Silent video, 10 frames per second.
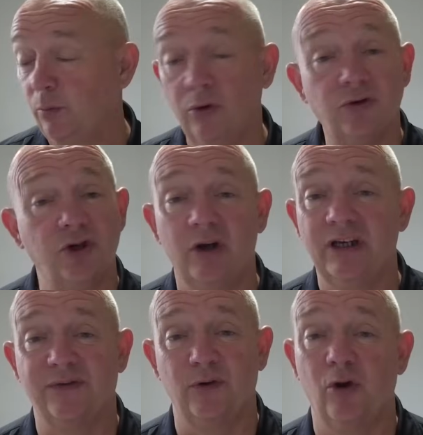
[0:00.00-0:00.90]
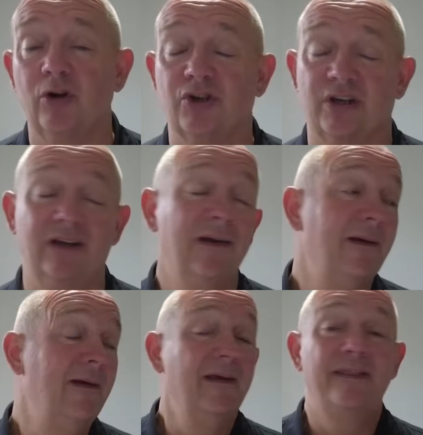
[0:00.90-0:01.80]
you want Chinese food, honestly,
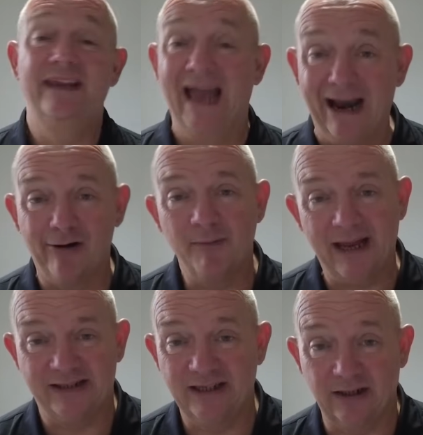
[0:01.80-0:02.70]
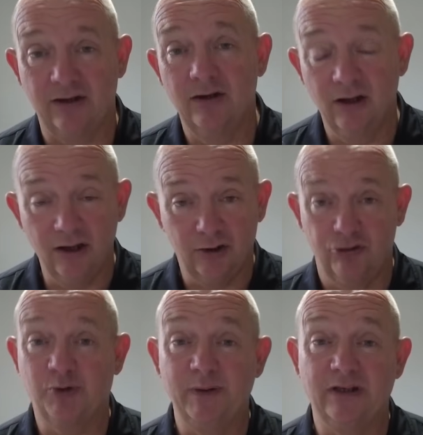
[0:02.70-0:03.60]
the aromatic
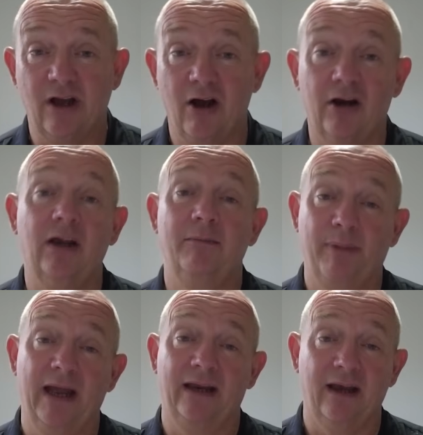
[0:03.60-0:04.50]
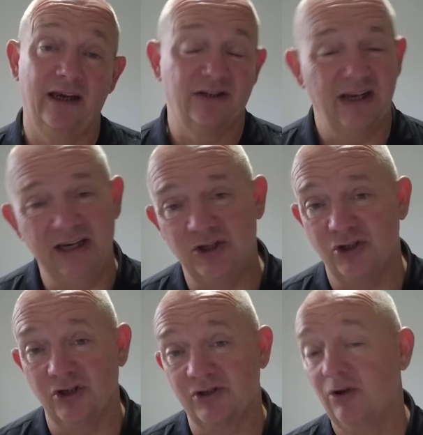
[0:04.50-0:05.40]
crispy duck in pancakes is
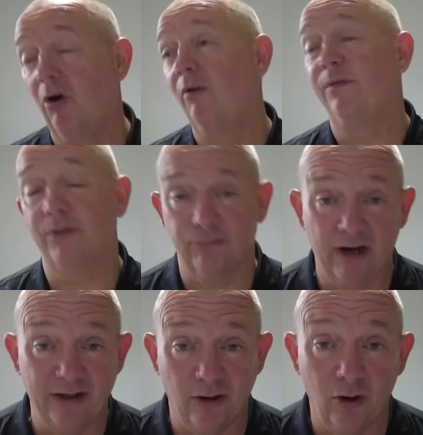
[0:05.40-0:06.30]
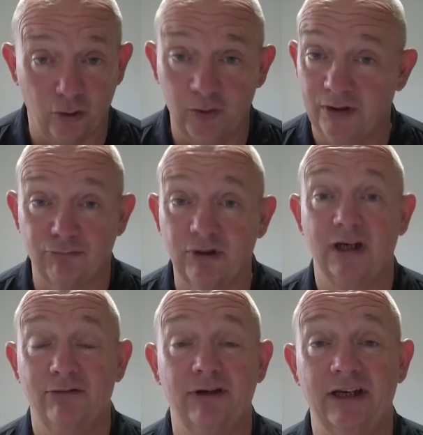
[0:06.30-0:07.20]
just off the radar good. It
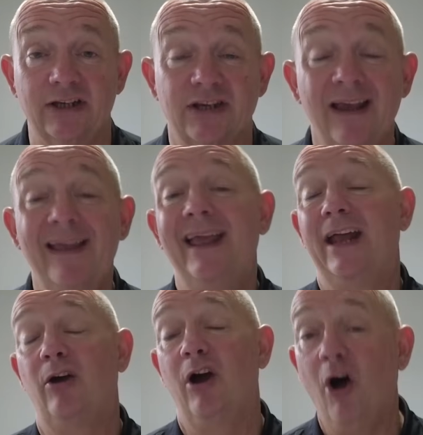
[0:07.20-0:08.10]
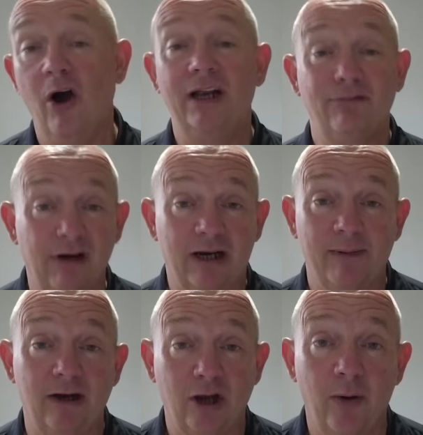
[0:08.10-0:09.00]
really, really is. And I highly
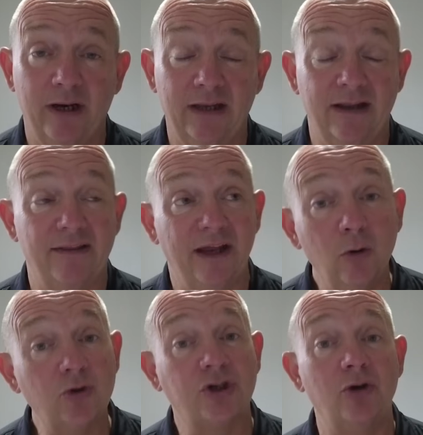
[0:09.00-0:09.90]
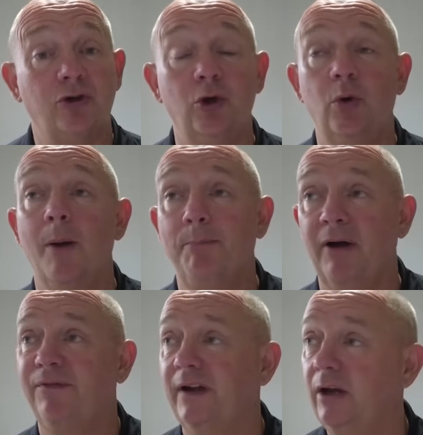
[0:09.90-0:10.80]
recommend going in there. They also do a
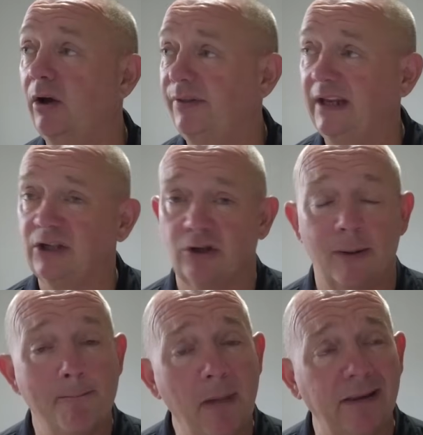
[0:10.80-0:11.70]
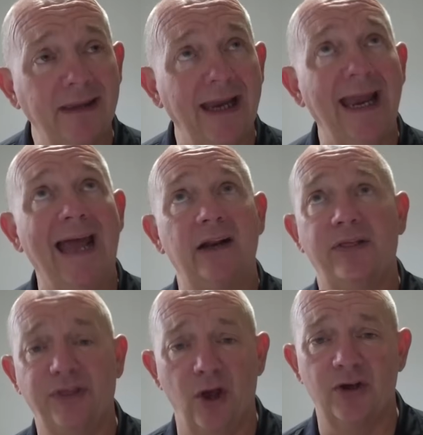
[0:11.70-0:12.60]
buffet. I think it's on a Monday and a
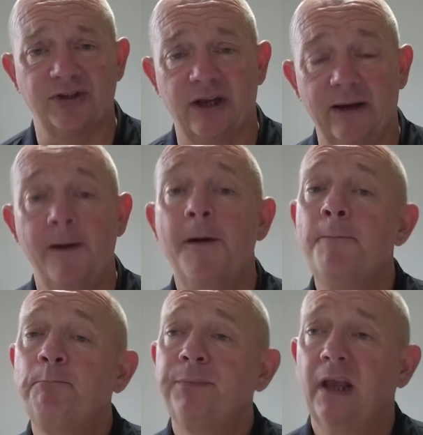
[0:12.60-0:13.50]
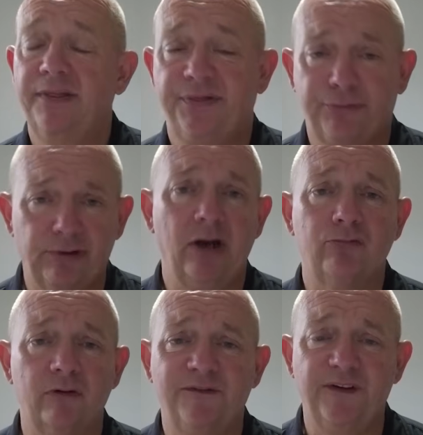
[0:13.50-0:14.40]
Thursday at
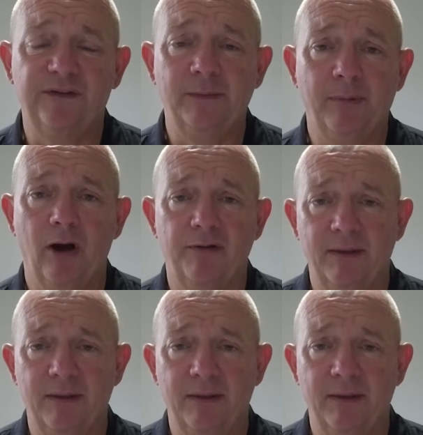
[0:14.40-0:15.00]
350 baht.